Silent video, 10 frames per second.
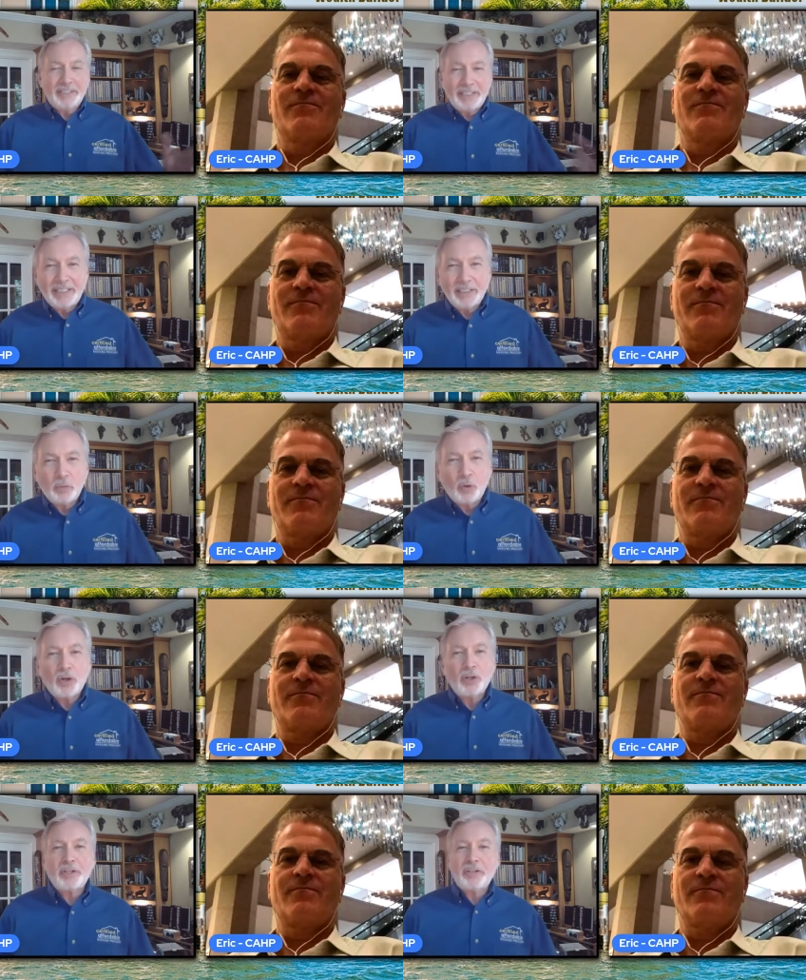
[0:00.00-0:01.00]
Speaker 1: needed
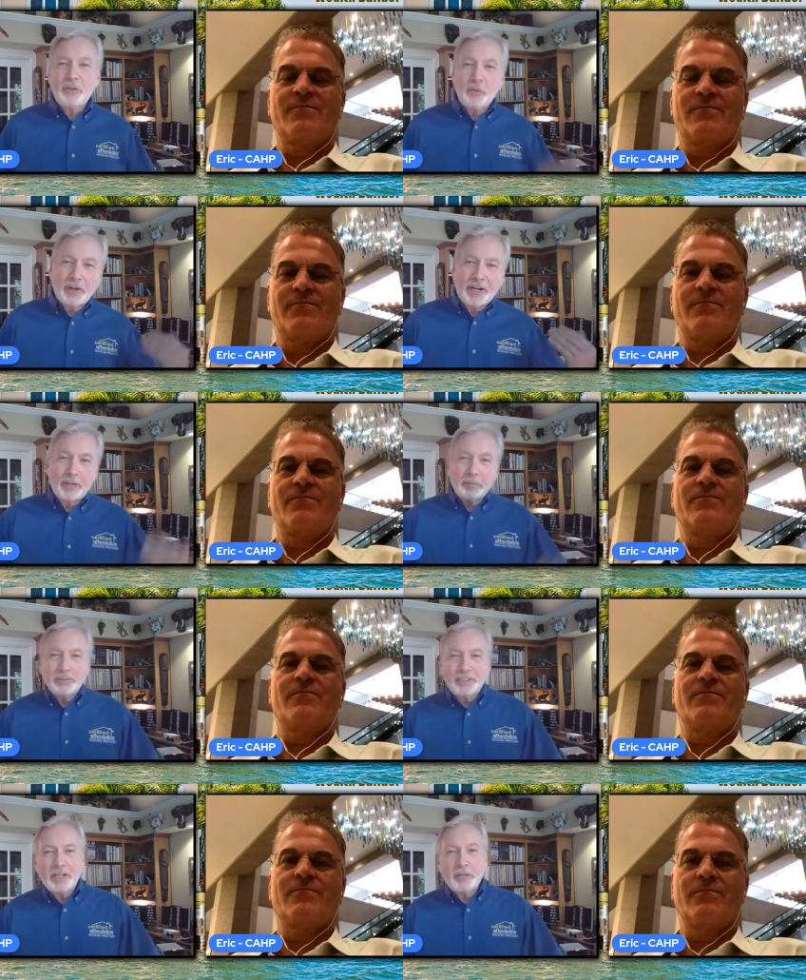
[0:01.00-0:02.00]
work. You were able
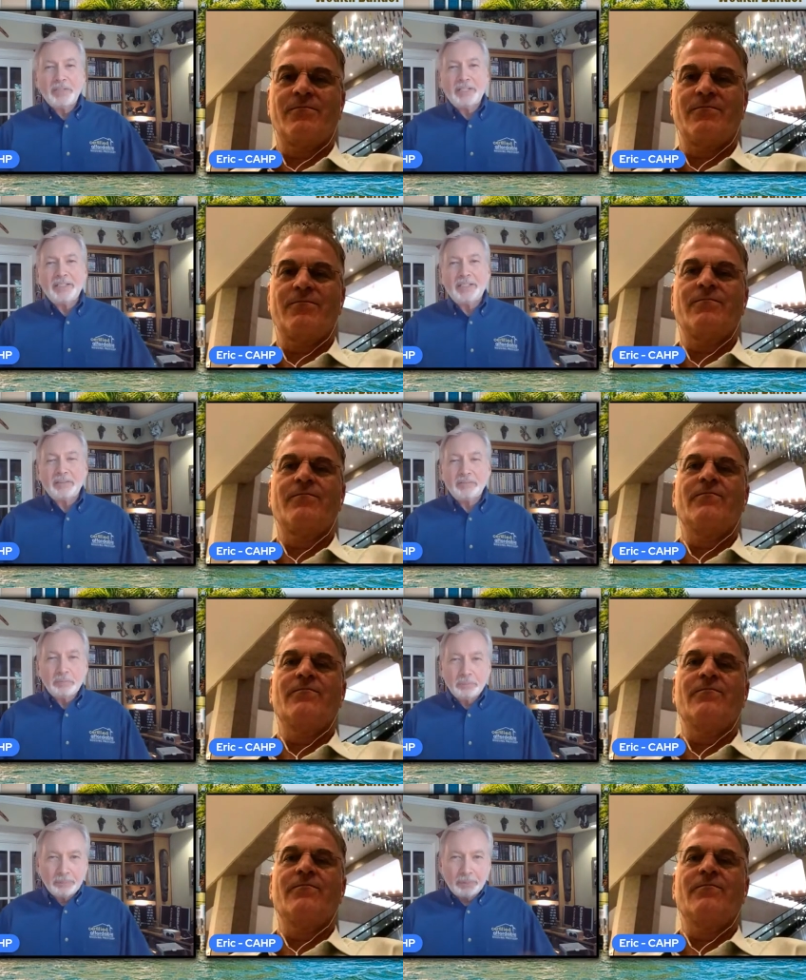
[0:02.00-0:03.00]
to come in and
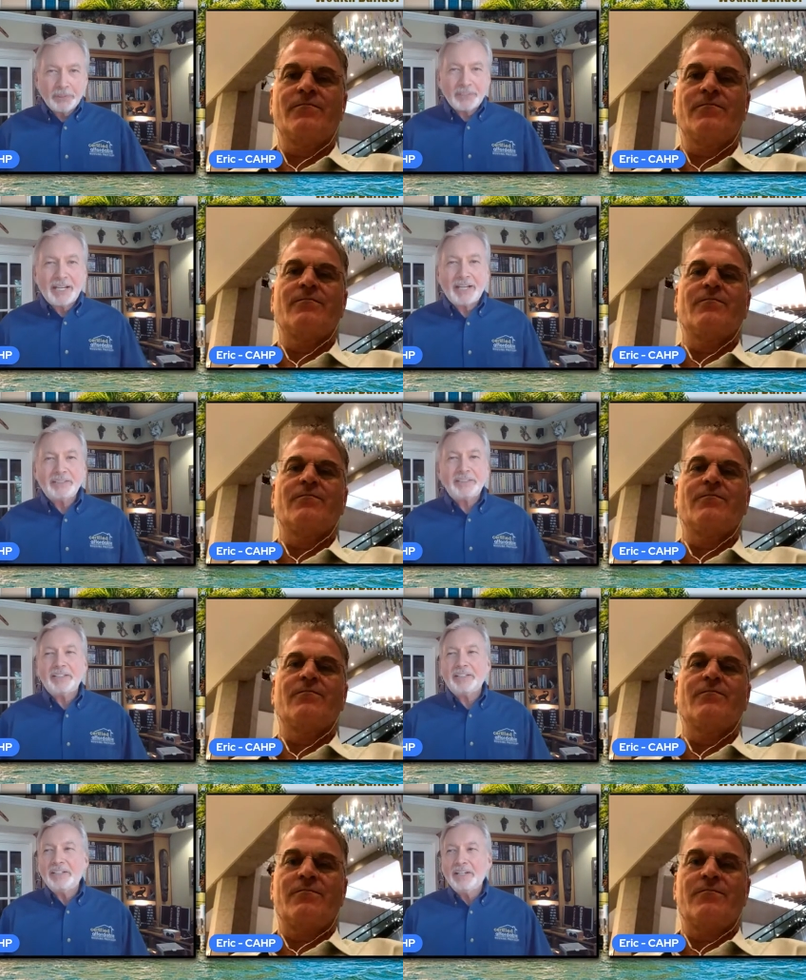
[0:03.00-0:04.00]
put that
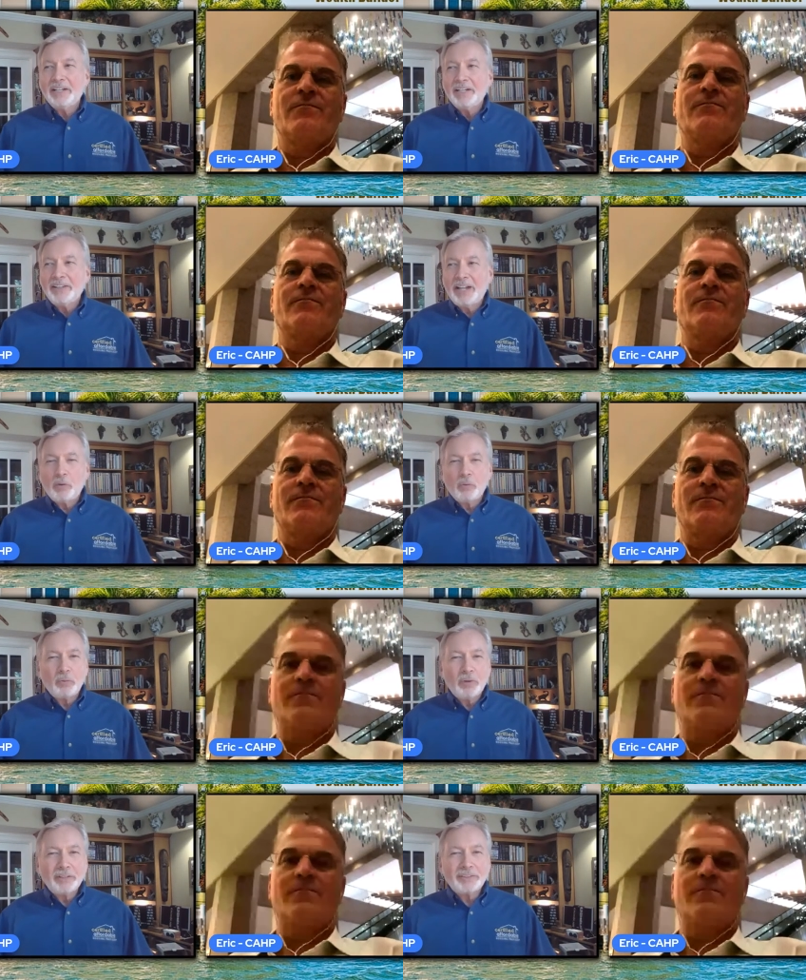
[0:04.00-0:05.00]
uh, that
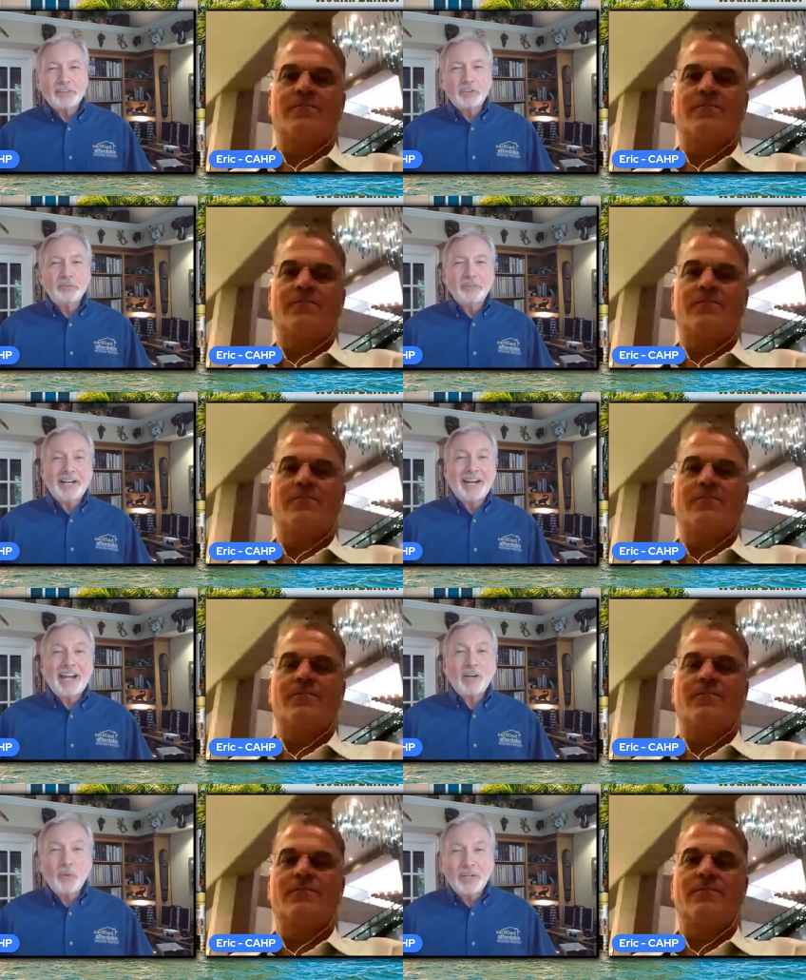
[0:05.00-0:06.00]
that
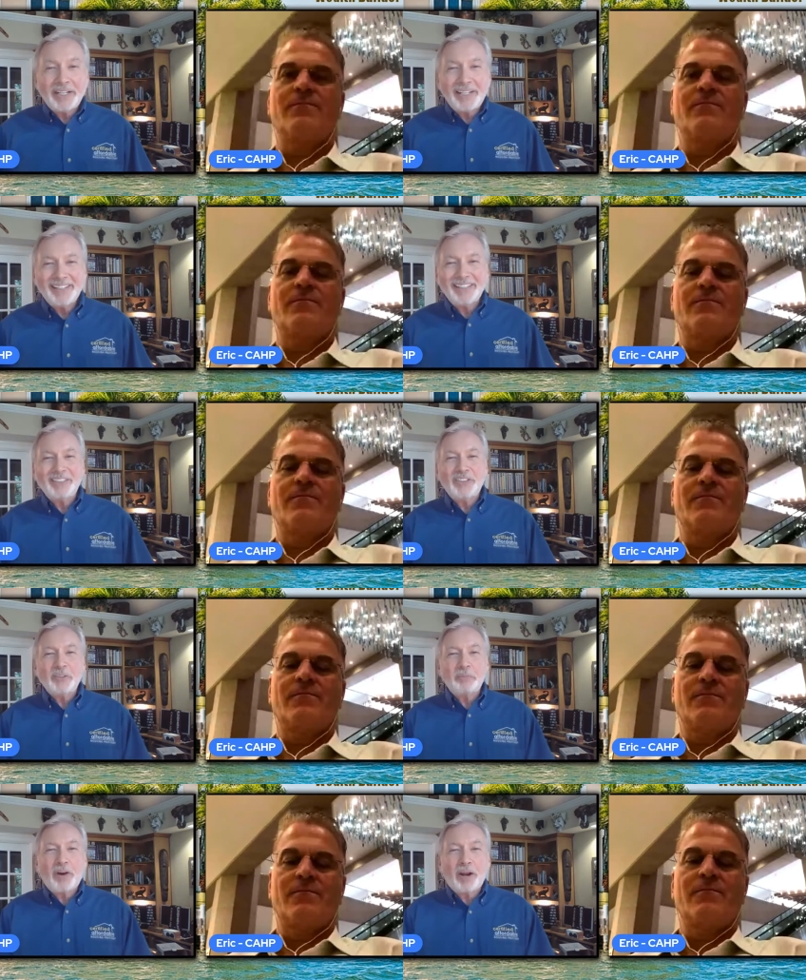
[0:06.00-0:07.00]
equity into
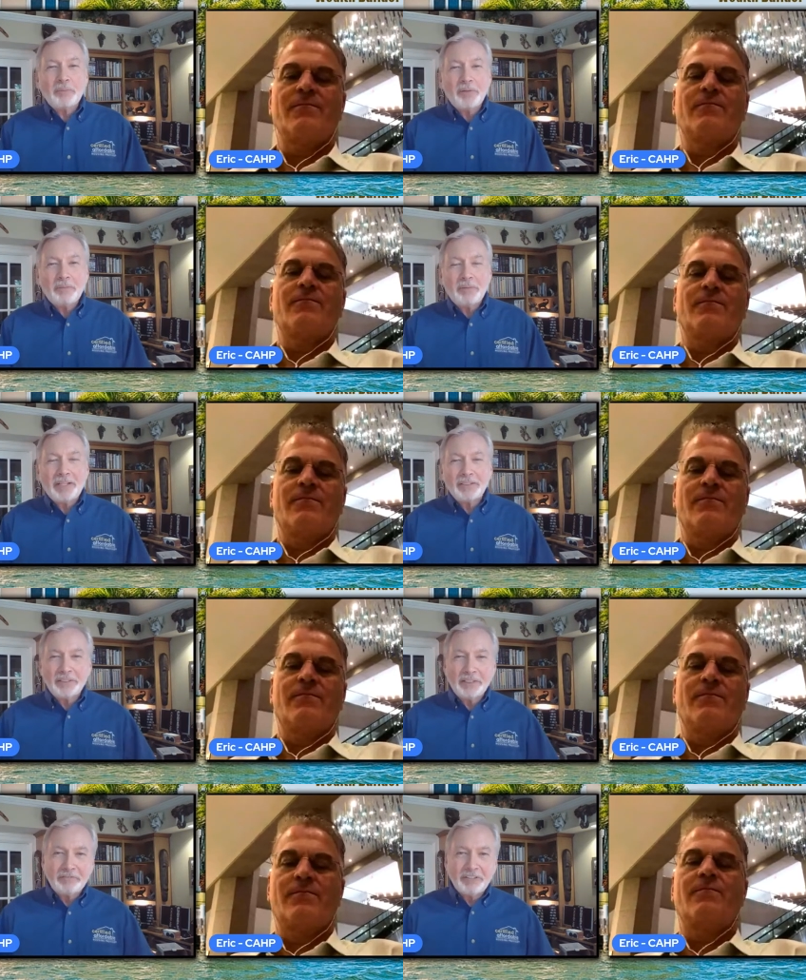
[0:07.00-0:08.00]
the property by
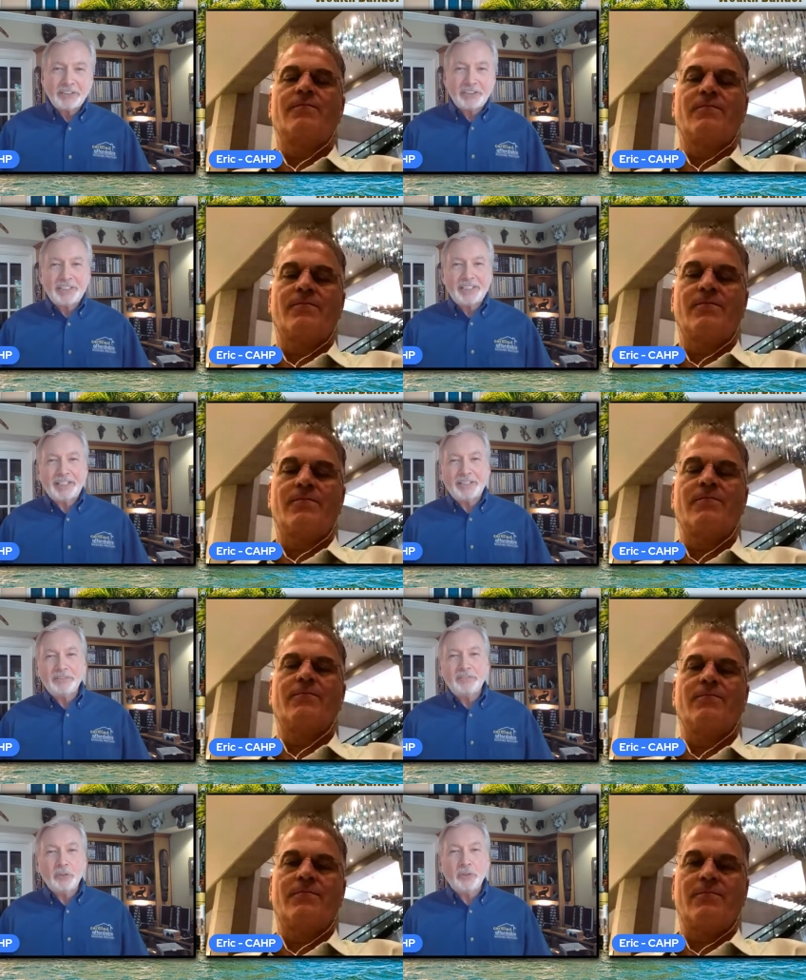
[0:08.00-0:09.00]
investing in
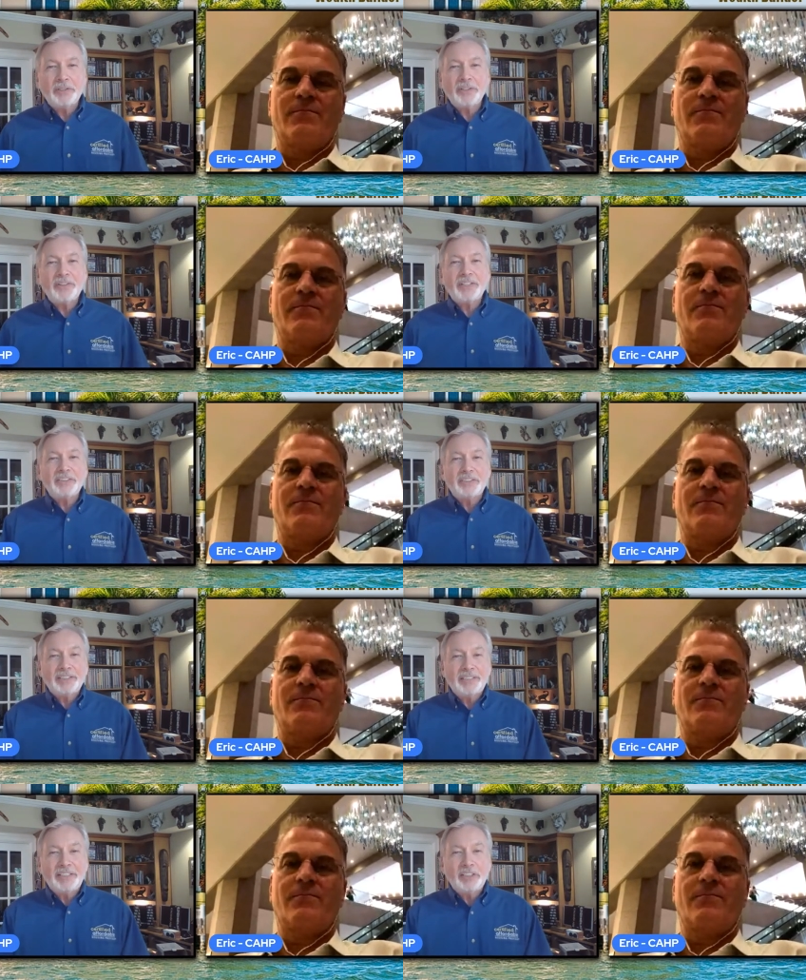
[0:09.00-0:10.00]
doing the things that
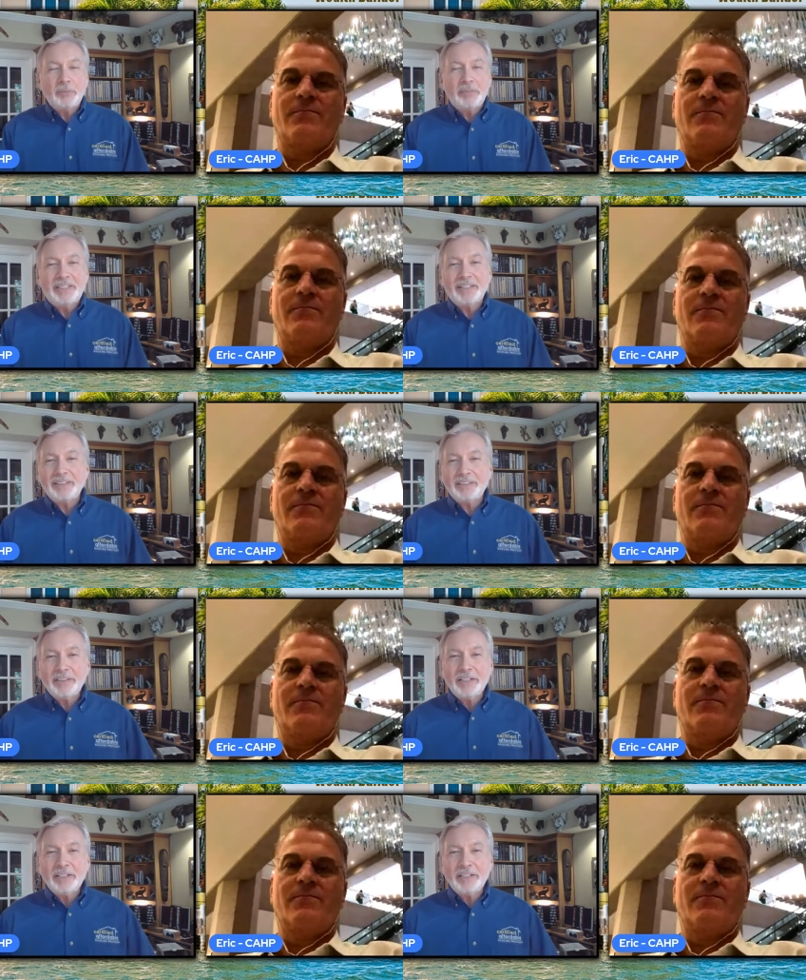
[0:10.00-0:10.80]
needed to be done.